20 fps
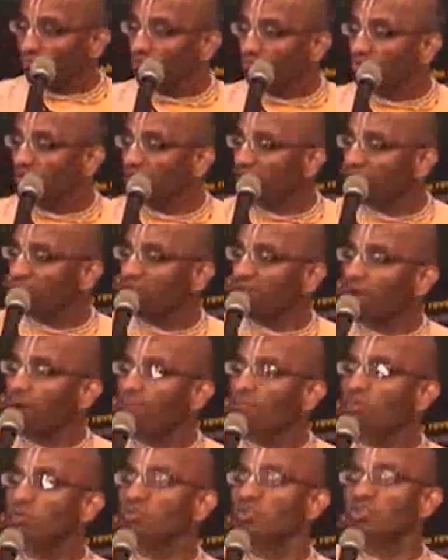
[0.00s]
we
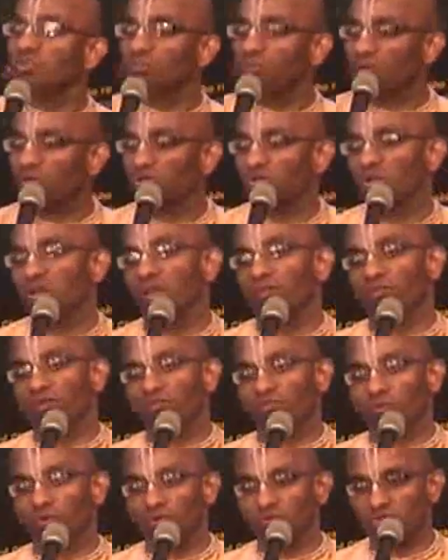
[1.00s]
come to the spiritual level
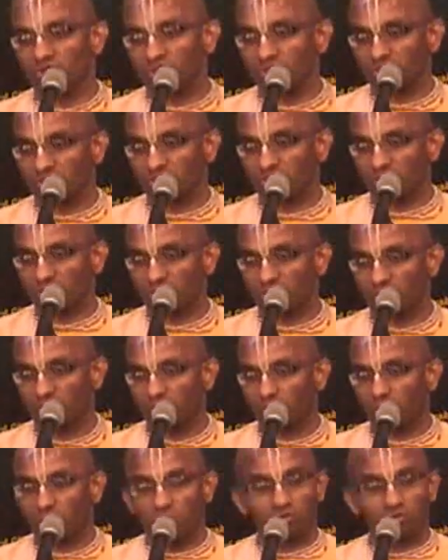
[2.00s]
of consciousness.